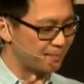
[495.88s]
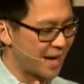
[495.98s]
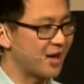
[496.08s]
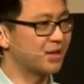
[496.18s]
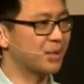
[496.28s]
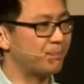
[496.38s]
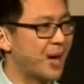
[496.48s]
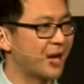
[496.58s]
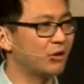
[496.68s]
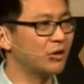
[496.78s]
about the
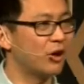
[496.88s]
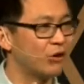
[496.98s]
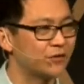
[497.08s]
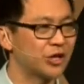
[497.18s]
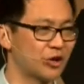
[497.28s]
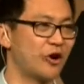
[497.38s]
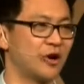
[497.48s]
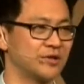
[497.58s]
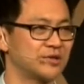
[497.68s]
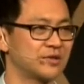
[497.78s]
battle of the
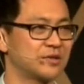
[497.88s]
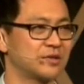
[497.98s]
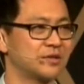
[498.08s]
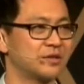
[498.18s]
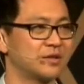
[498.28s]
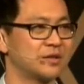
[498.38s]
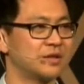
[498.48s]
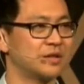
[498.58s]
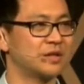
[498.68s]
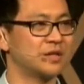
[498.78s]
gods.
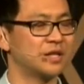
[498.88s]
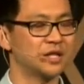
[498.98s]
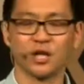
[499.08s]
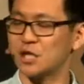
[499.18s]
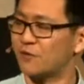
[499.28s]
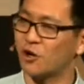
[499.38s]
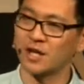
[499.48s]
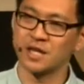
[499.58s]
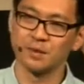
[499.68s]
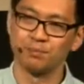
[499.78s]
You know, you've
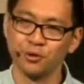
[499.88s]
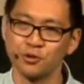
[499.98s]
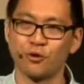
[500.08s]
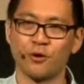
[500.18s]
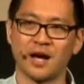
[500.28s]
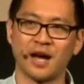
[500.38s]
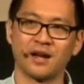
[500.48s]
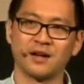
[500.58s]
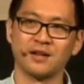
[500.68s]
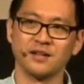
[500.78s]
got in the blue corner,
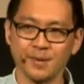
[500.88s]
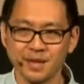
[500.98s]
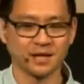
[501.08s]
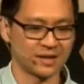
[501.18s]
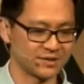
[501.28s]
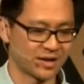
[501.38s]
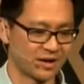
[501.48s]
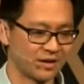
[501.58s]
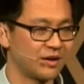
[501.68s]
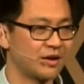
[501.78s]

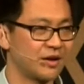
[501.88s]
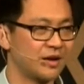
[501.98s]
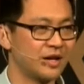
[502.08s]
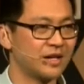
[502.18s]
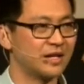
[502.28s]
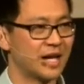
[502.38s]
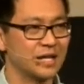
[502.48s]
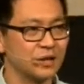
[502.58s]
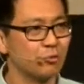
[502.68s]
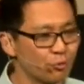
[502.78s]
Nebuchadnezzar. And in the